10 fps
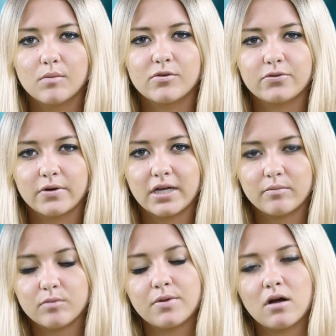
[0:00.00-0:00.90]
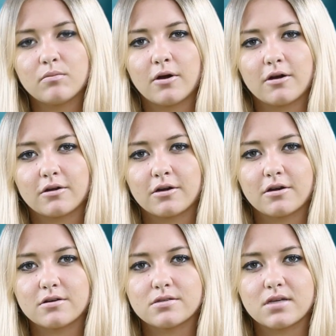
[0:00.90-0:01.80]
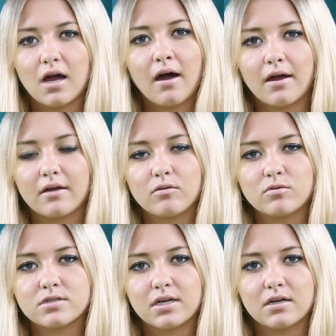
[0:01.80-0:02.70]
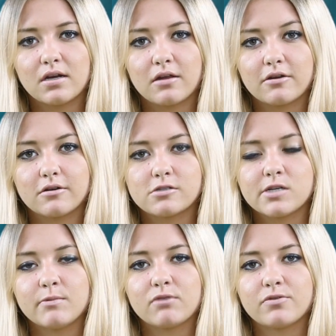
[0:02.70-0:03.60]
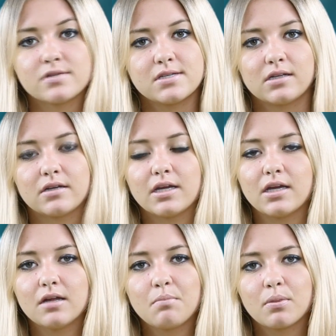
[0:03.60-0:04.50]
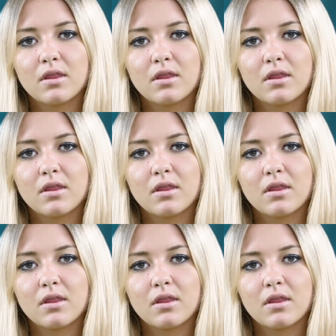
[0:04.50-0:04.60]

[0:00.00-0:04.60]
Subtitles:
Before I came to Palm Partners, I was at another treatment facility.